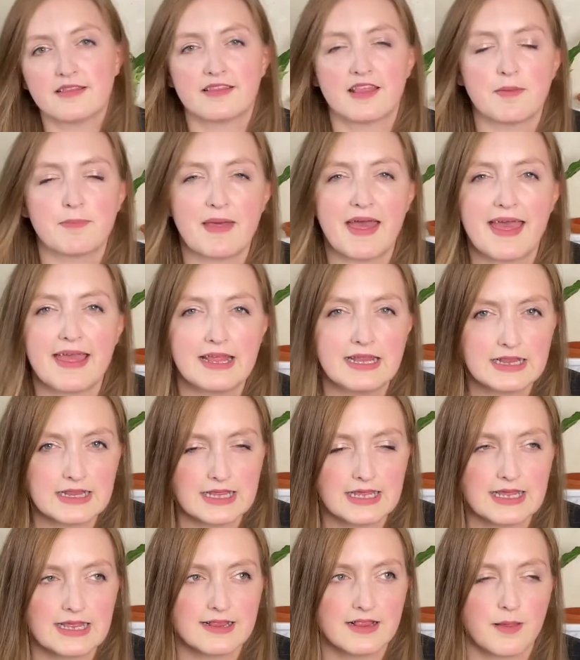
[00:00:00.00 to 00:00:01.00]
Tip 8
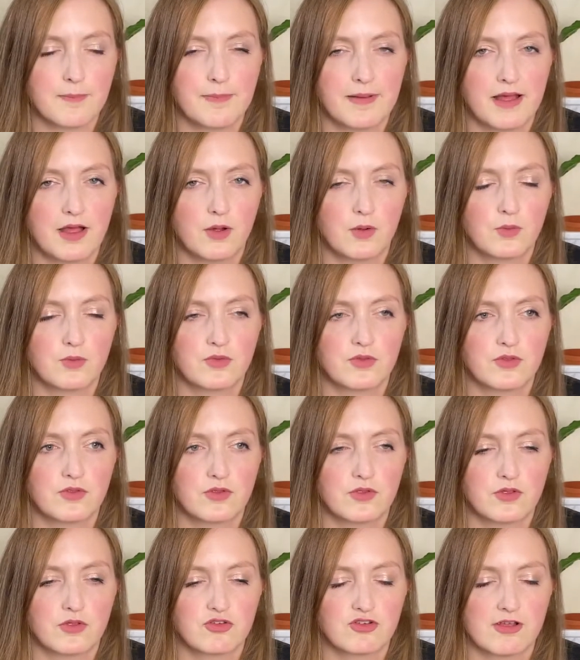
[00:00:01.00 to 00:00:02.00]
is about
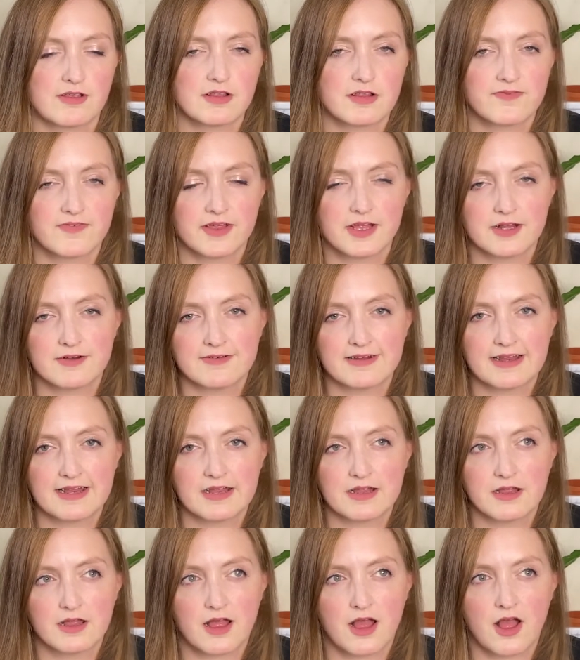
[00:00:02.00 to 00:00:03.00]

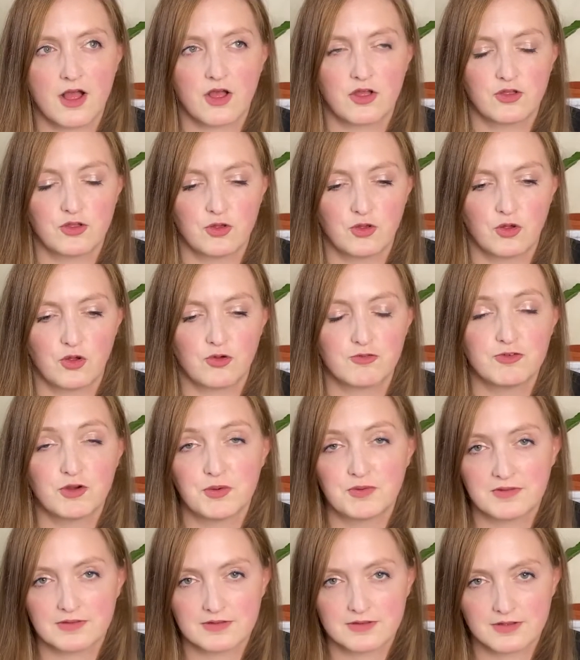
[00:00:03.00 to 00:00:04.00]
transferring your
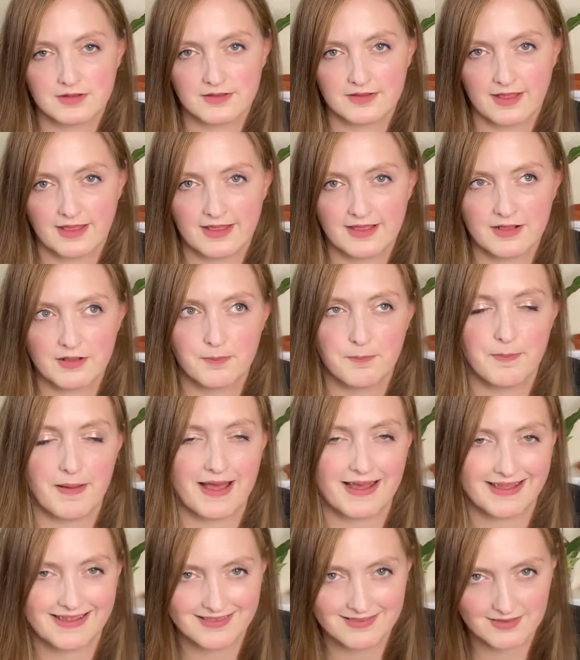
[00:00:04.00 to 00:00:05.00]
rooted cuttings
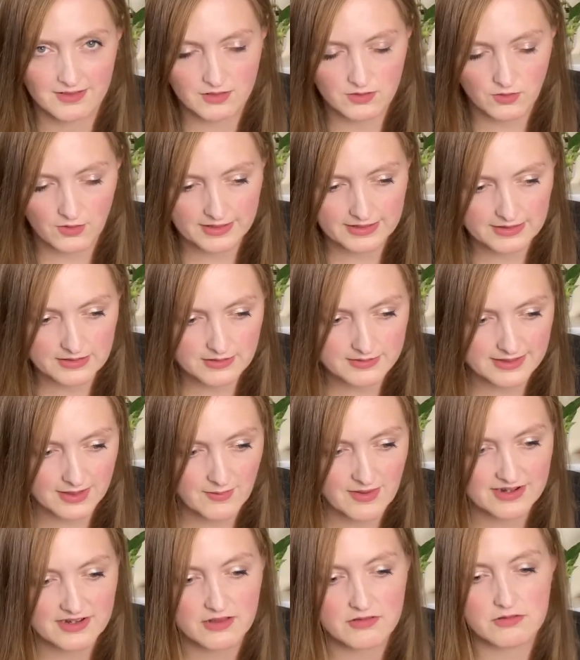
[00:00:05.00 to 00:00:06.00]
back into soil. Now,
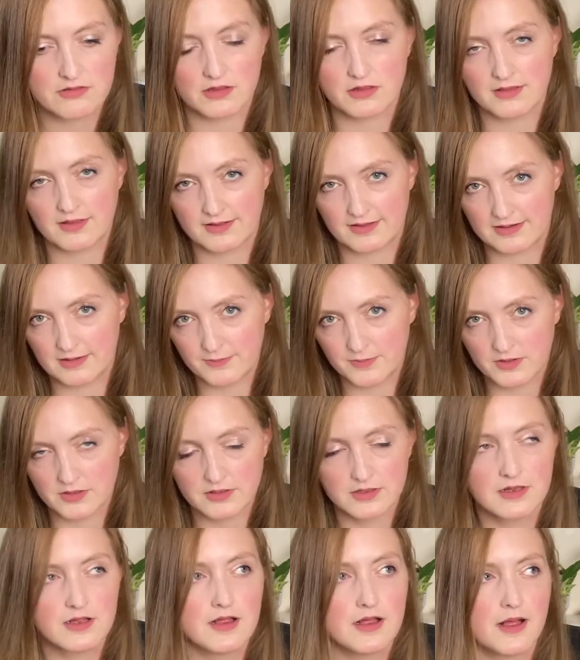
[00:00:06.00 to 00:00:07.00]
I don't do this anymore,
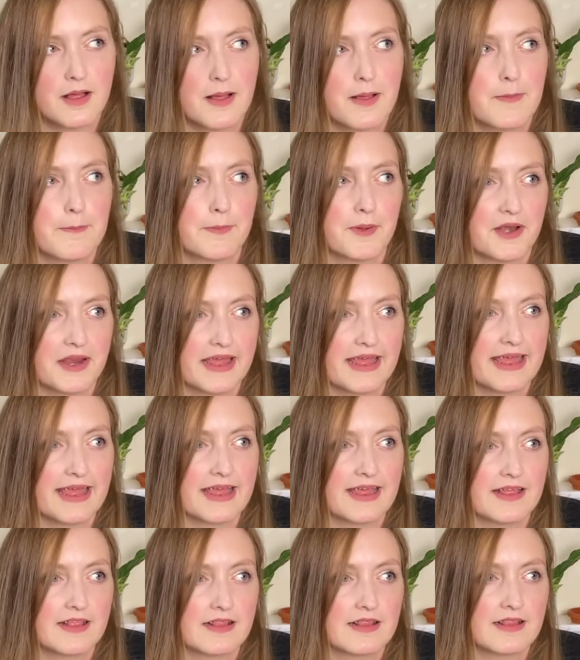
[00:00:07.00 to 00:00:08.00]
but it
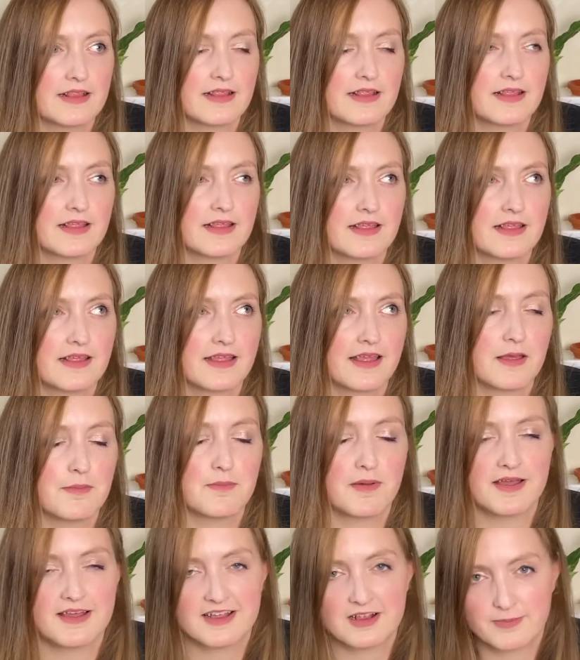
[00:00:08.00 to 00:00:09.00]
is, in
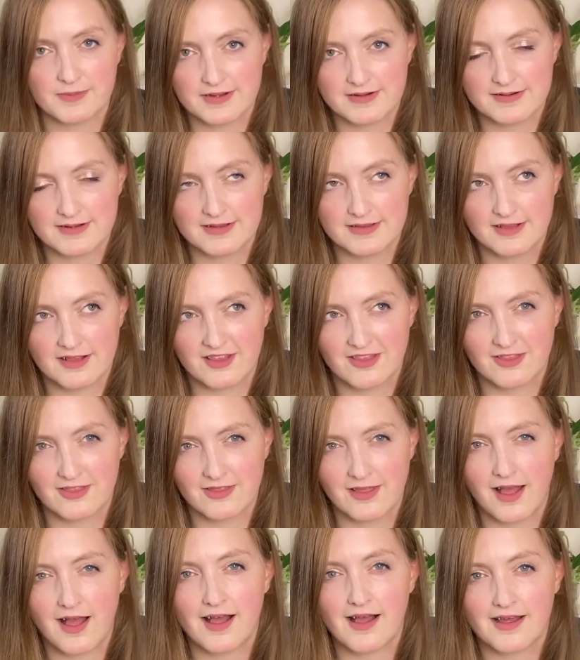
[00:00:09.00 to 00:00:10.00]
my experience,
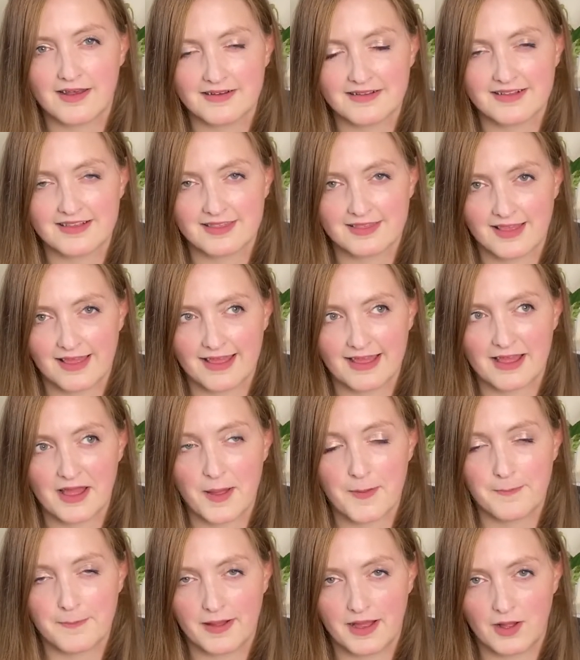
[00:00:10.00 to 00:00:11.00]
the hardest thing
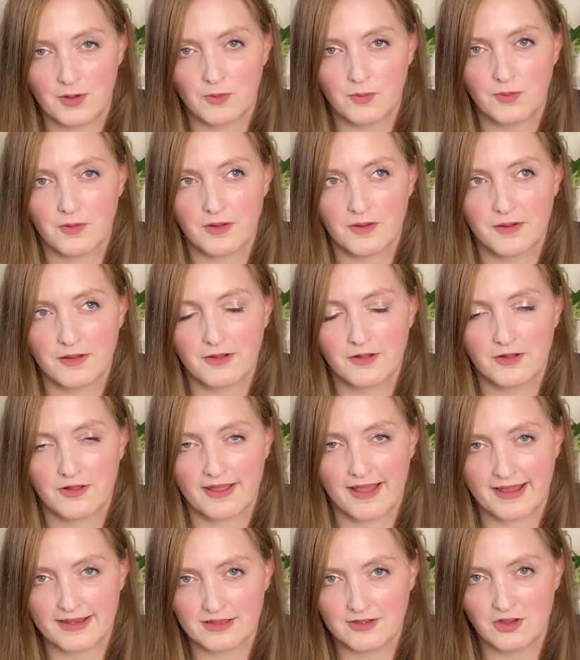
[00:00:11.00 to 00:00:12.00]
about
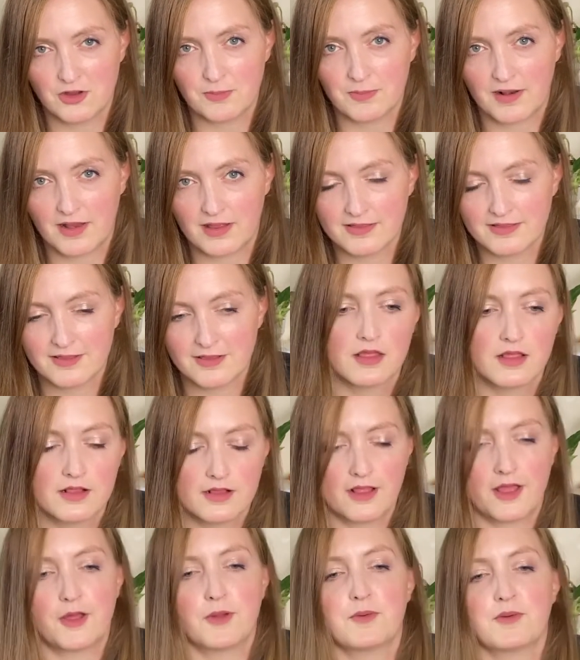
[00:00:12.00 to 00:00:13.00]
getting new plants.
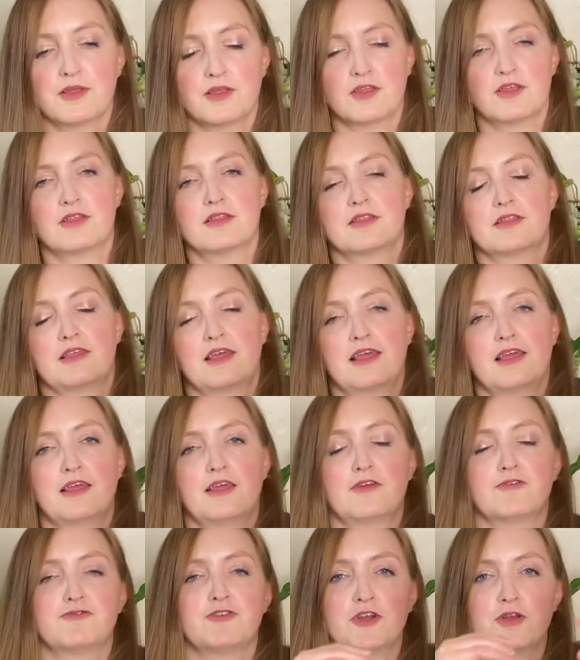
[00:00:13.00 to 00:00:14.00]
So
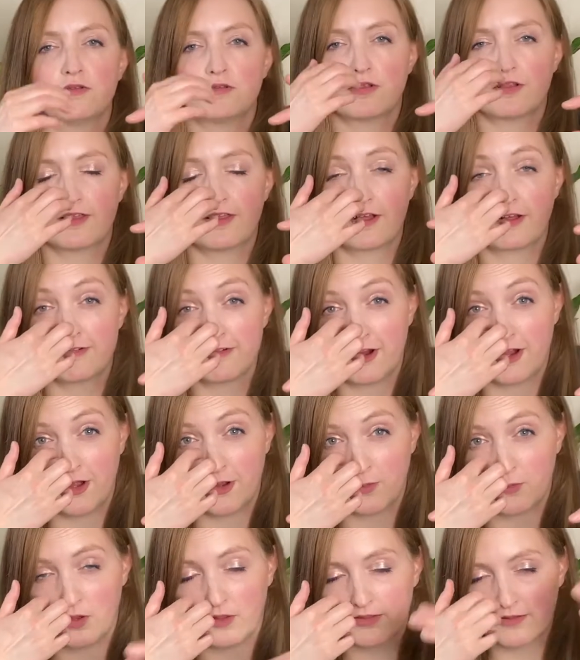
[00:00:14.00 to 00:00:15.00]
the roots that
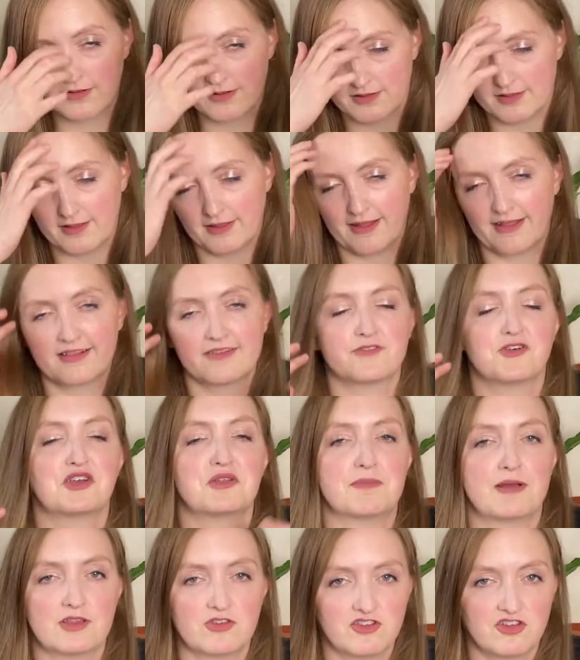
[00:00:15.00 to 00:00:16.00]
grow on the cutting, as I've already
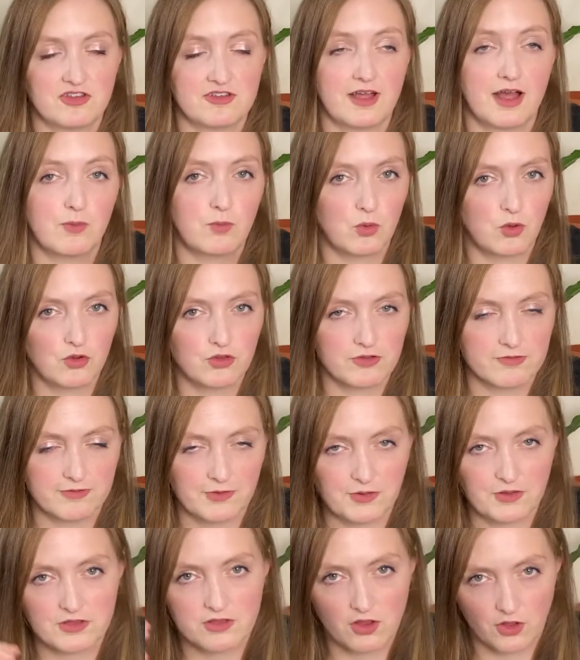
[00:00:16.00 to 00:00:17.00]
mentioned, are water
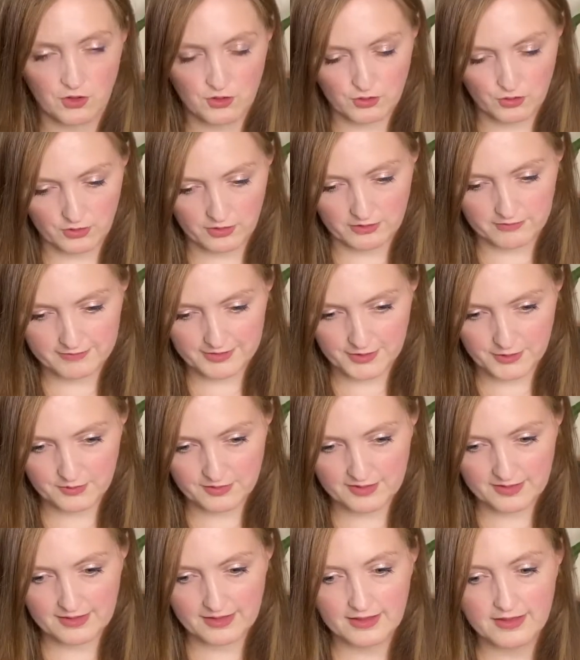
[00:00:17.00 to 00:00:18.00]
roots, not soil
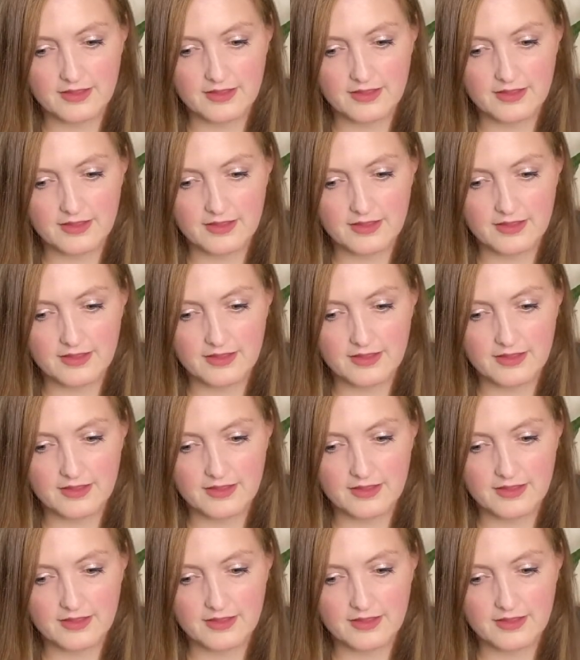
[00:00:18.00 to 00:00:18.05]
roots.